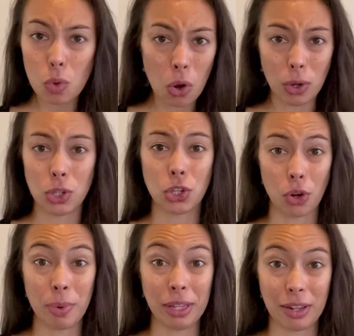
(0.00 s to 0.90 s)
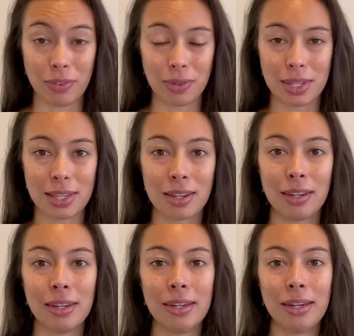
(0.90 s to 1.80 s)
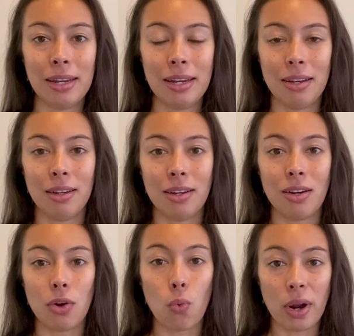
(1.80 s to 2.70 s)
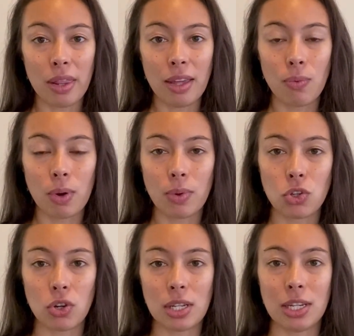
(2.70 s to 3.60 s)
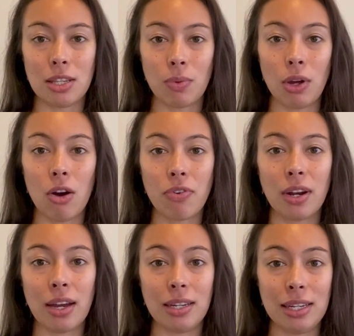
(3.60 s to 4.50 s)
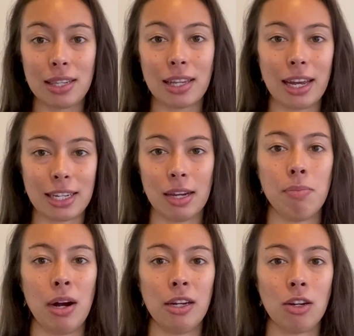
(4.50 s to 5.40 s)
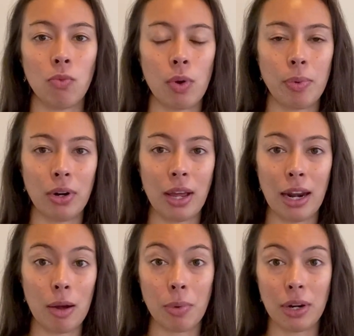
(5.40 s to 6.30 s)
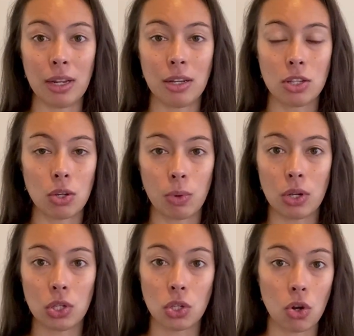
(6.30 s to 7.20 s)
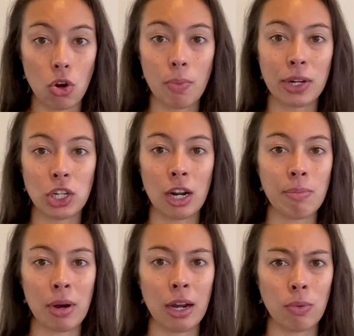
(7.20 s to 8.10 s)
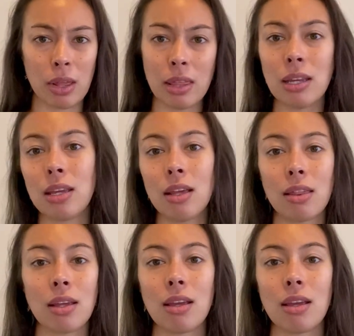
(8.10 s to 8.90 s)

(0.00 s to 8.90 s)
on so many levels. One thing when we're stressed is that we often disconnect our mind and our body. So we're so much in our mind, we're thinking